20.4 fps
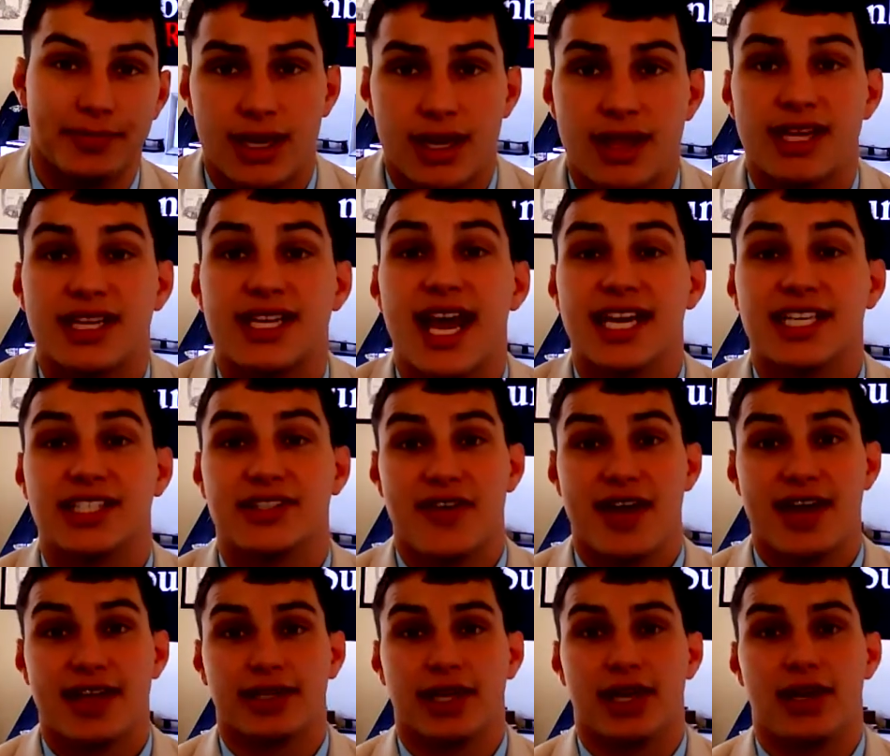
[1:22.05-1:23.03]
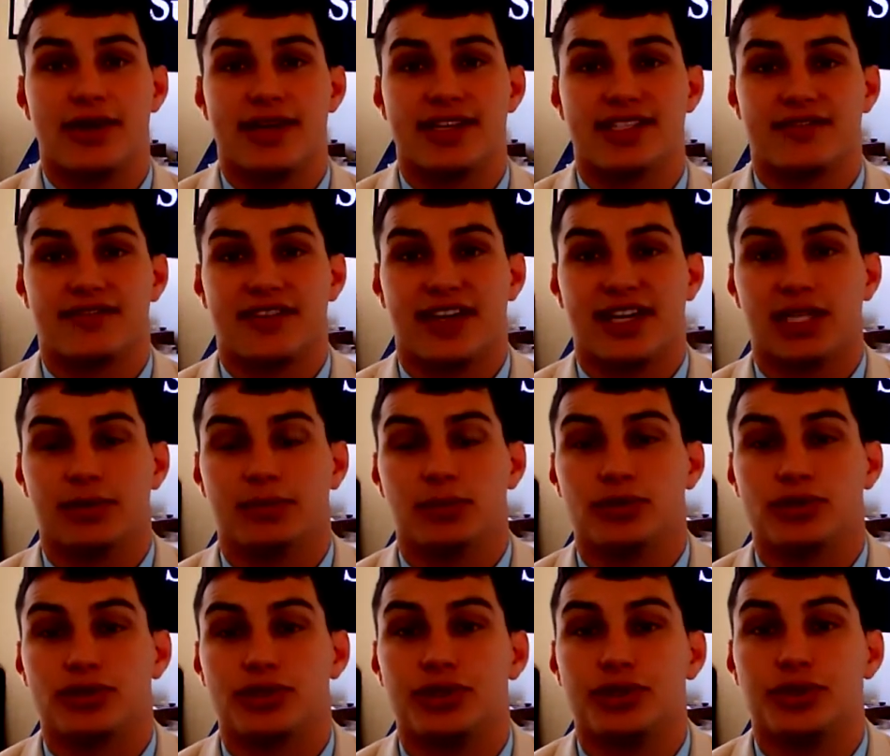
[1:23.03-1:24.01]
The Tex Vet Loan is available
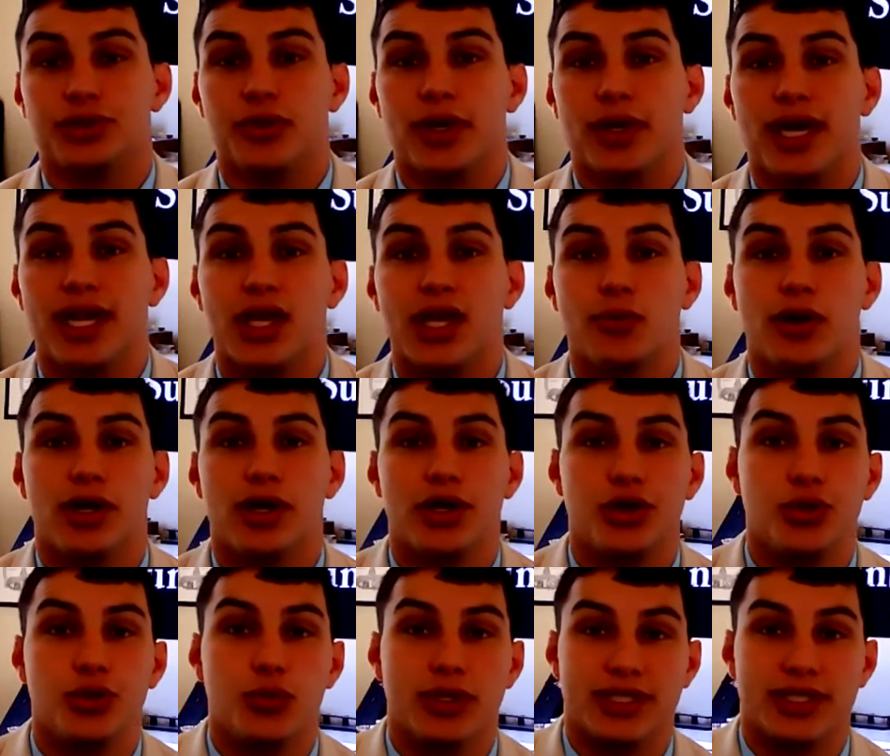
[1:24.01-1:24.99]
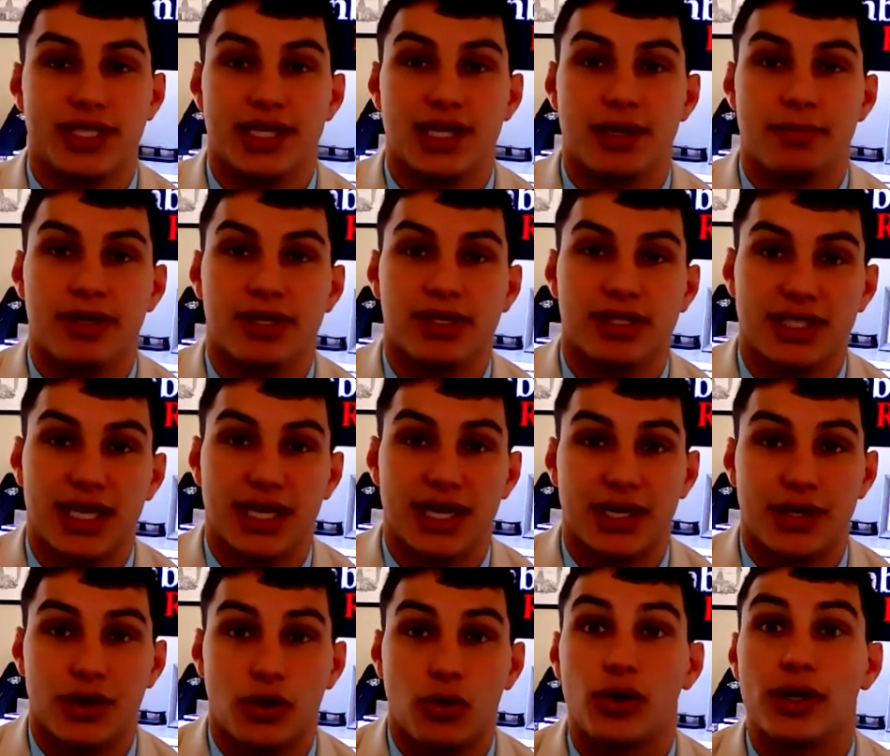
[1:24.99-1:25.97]
to anyone who was in the
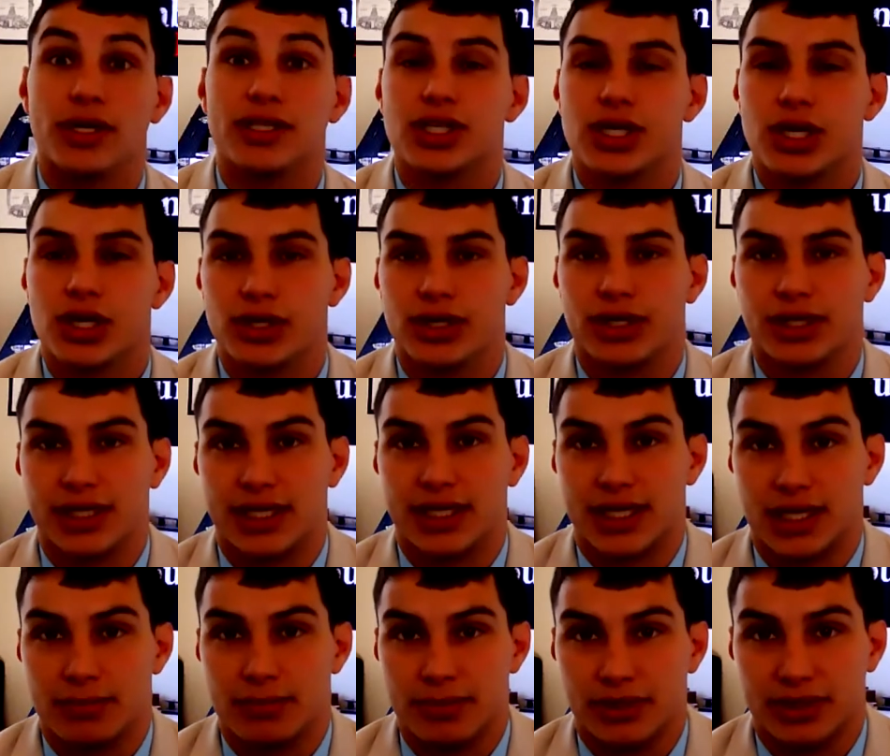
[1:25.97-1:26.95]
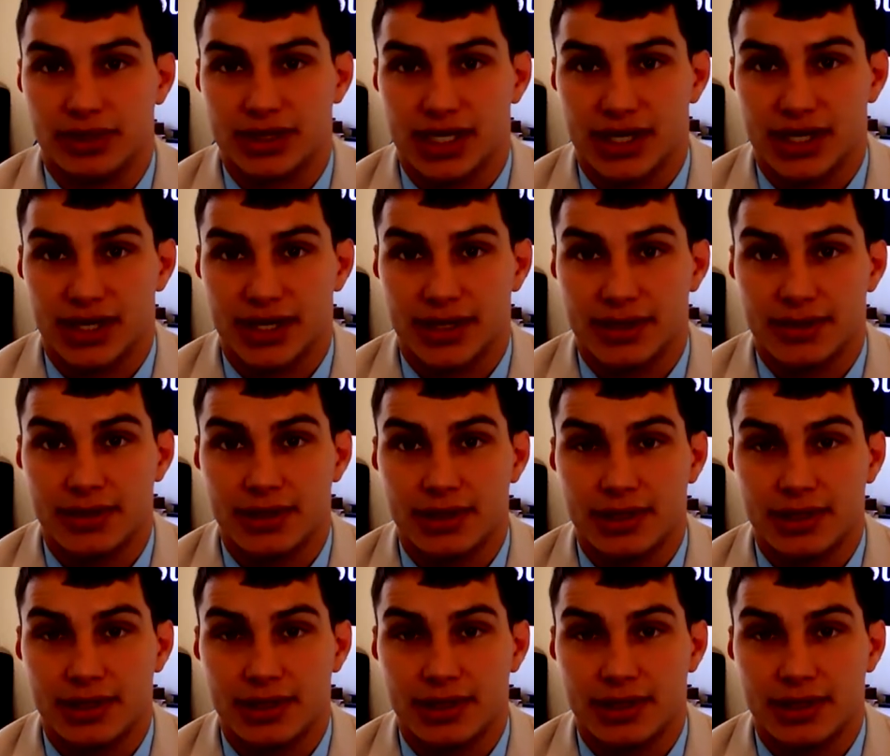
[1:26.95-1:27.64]
military or is currently in the military.